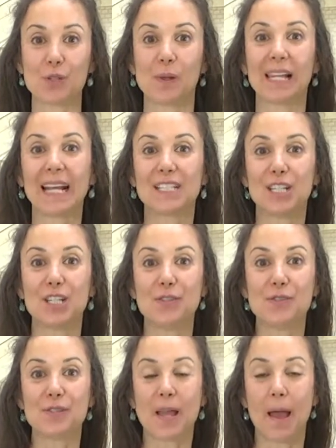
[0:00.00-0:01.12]
we like to
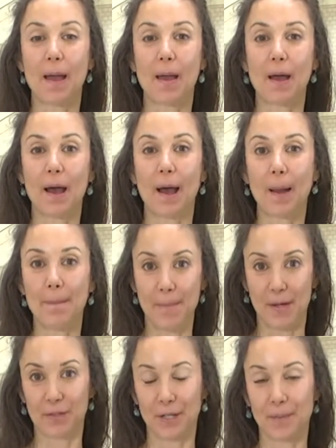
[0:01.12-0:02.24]
use a
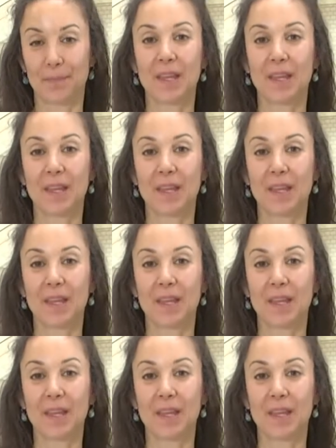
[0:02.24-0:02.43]
milk.